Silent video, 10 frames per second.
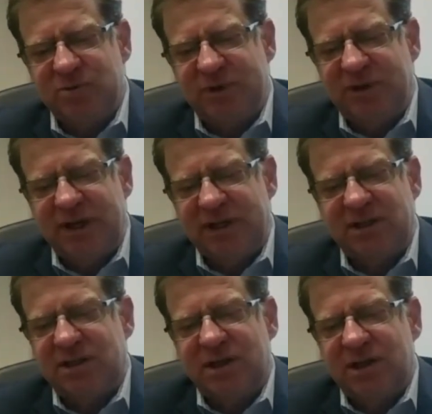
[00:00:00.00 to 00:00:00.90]
But
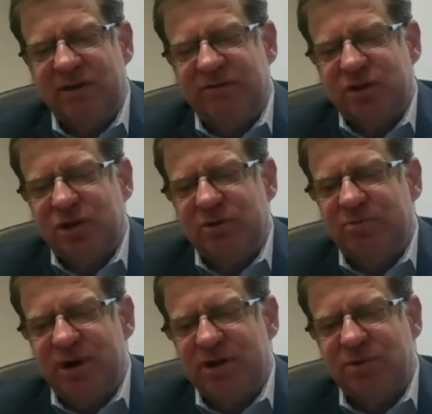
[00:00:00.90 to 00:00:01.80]
that's uh, virtually
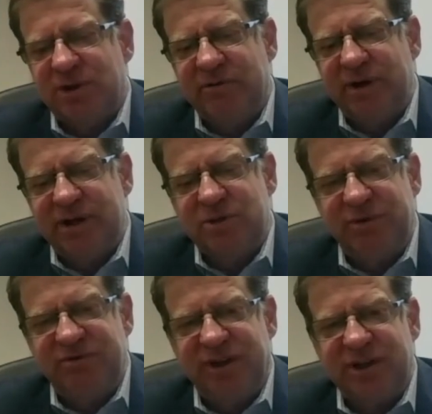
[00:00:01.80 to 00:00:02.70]
impossible. The government has to
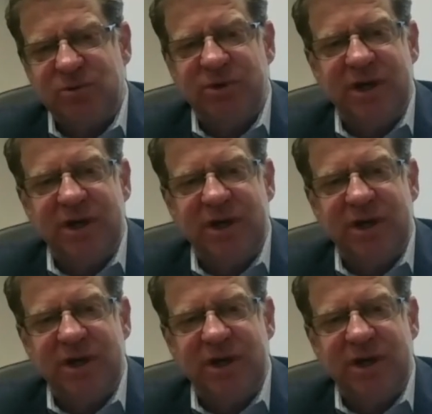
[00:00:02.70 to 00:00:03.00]
be flexible.